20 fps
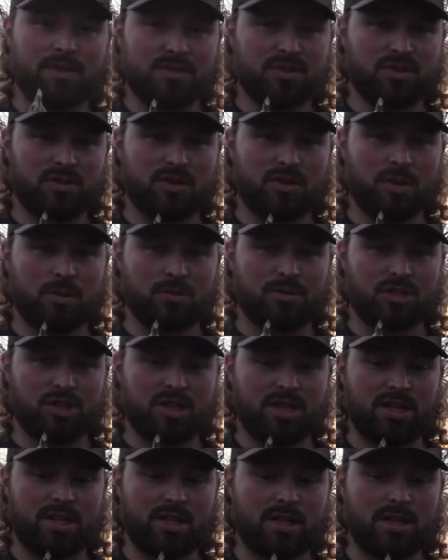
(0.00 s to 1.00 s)
this is the
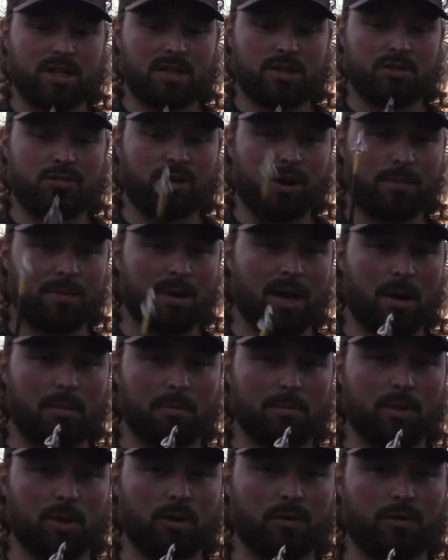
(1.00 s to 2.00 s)
OG. Drop a
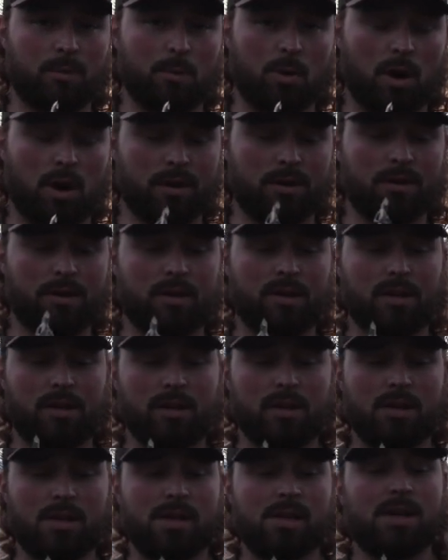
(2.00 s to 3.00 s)
comment below if I'm wrong.
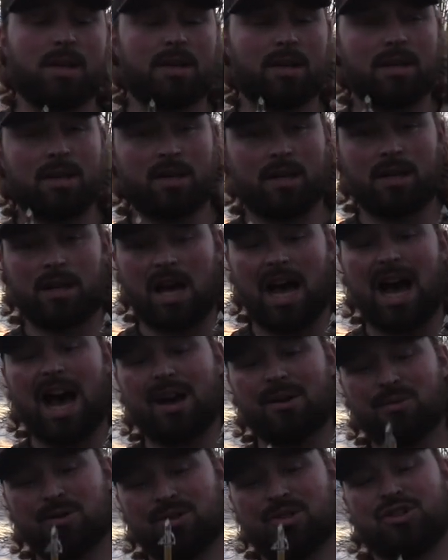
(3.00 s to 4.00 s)

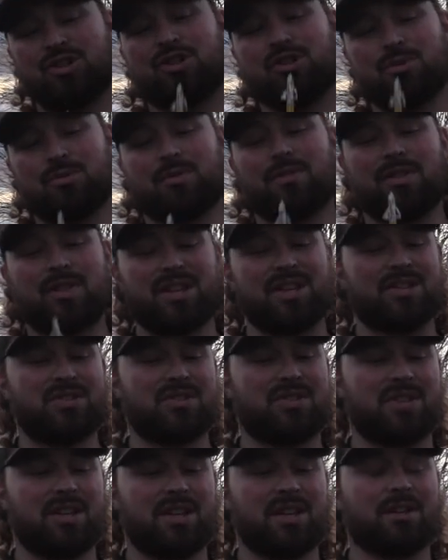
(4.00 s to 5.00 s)
I would shoot
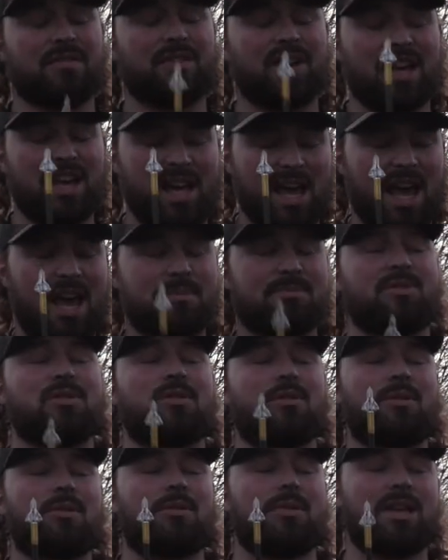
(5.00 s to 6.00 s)
this, if I
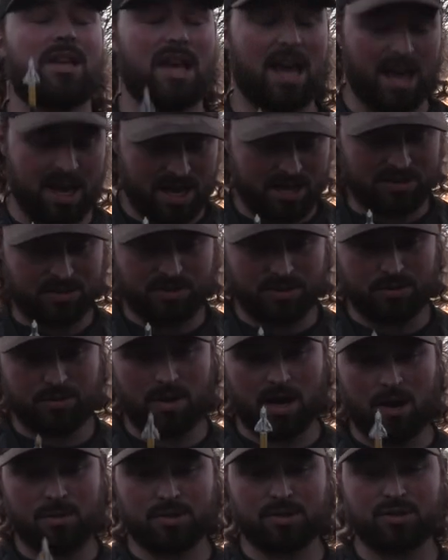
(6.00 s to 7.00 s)
absolutely had to,
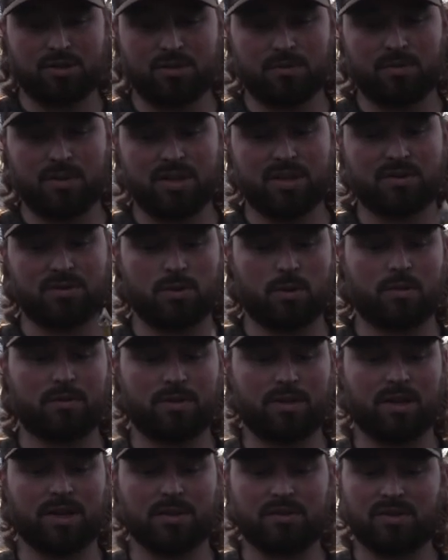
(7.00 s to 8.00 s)
I would shoot this
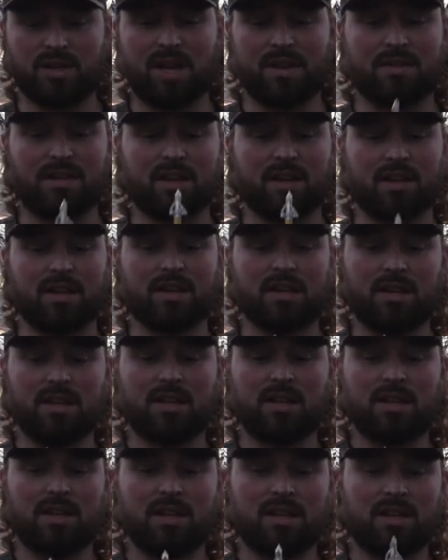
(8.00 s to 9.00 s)
over this. I think
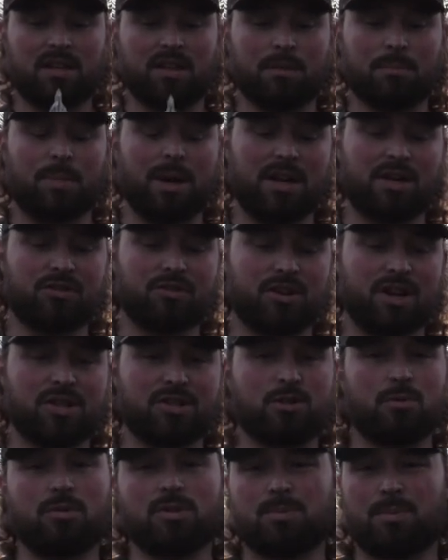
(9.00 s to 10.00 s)
the
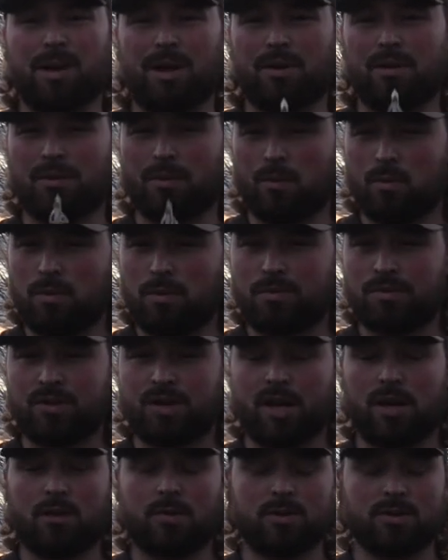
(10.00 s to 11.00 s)
penetration was better, the wound
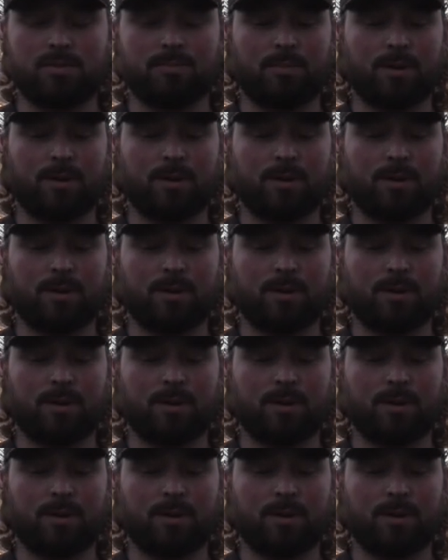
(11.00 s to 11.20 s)
channel was